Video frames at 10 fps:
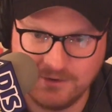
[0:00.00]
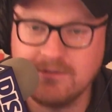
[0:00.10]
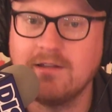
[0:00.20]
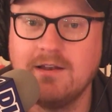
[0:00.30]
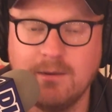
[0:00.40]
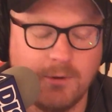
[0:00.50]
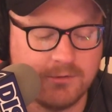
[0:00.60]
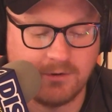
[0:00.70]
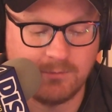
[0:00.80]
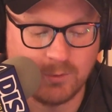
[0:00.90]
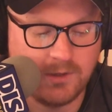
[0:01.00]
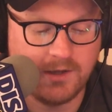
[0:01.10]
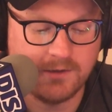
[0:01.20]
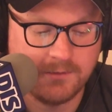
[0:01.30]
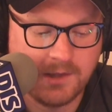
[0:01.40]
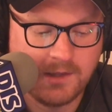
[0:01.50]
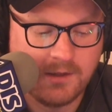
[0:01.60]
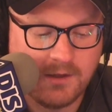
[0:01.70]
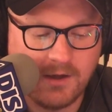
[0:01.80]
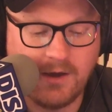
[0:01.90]
Laissez les bon temps rouler.
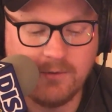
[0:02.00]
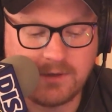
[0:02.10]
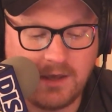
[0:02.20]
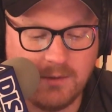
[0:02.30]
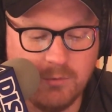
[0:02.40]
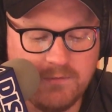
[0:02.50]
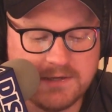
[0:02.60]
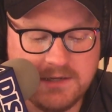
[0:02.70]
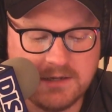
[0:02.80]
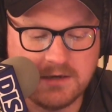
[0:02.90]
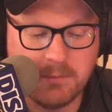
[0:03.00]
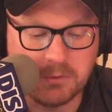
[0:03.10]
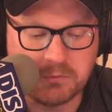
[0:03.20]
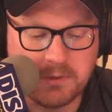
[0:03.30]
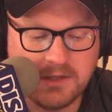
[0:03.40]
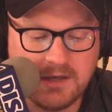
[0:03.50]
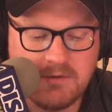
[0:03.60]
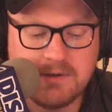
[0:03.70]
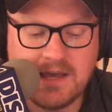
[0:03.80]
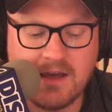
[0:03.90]
Mm-hmm. Okay, moving in at number
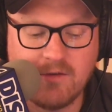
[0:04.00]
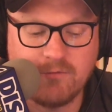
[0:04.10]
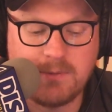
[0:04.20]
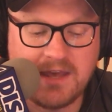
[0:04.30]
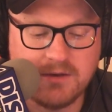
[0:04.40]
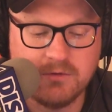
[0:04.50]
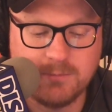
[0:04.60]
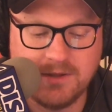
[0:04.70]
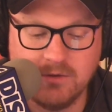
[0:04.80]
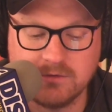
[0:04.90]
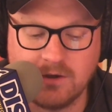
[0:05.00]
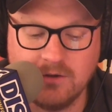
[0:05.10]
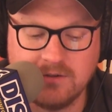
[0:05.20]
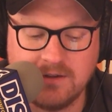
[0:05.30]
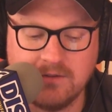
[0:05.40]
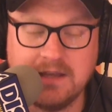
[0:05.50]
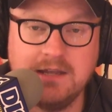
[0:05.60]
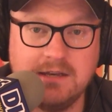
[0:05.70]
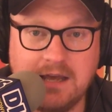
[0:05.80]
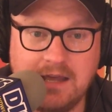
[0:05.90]
twenty-eight, we have Pecos Bill Tall Tale
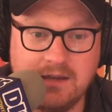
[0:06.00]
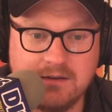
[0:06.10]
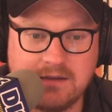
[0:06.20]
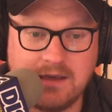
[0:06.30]
Inn and